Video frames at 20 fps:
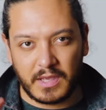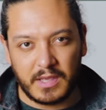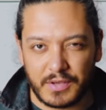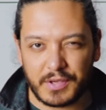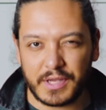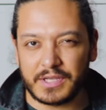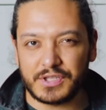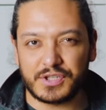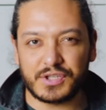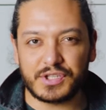
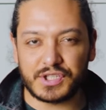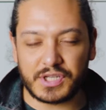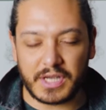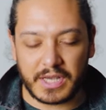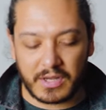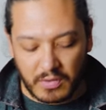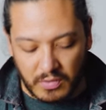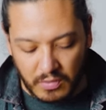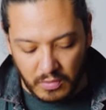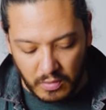you can just
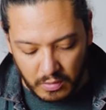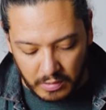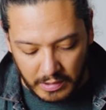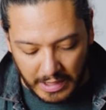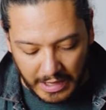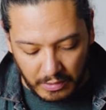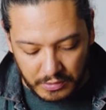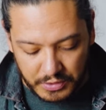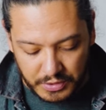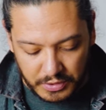check on Google
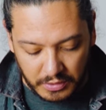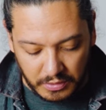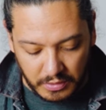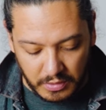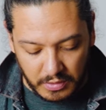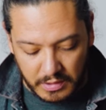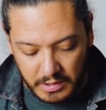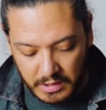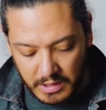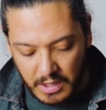how to
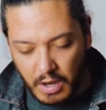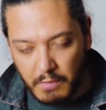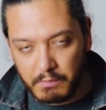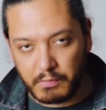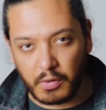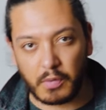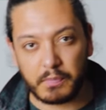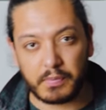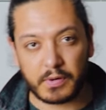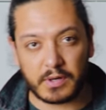cook
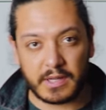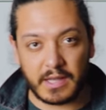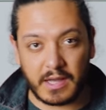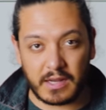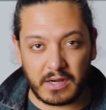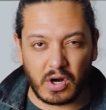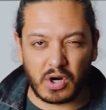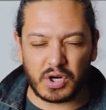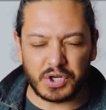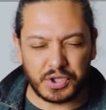properly
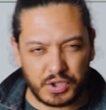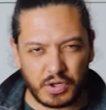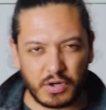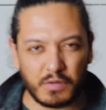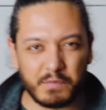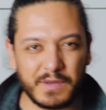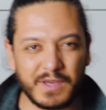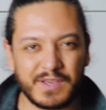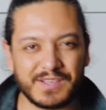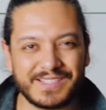an
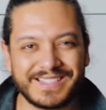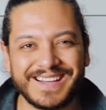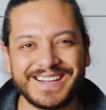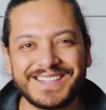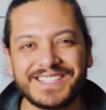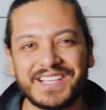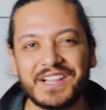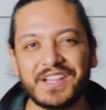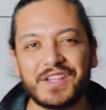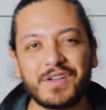artichoke because
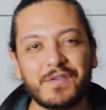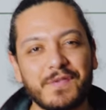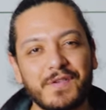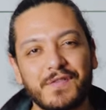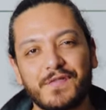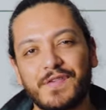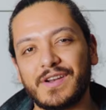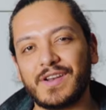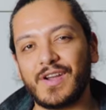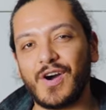there's a little bit
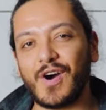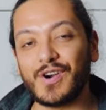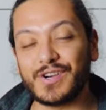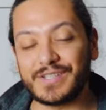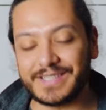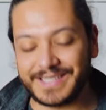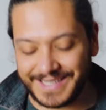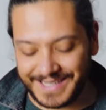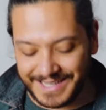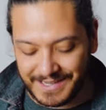of an
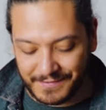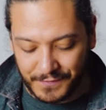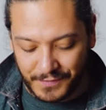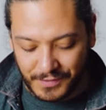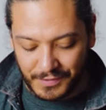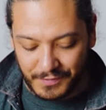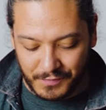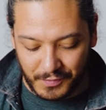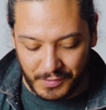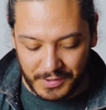art
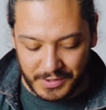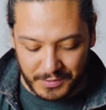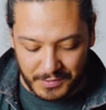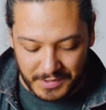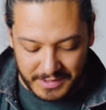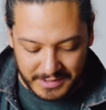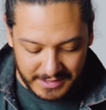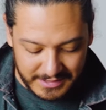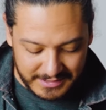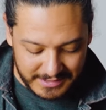involved when
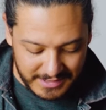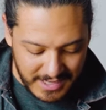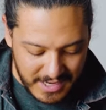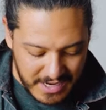doing this.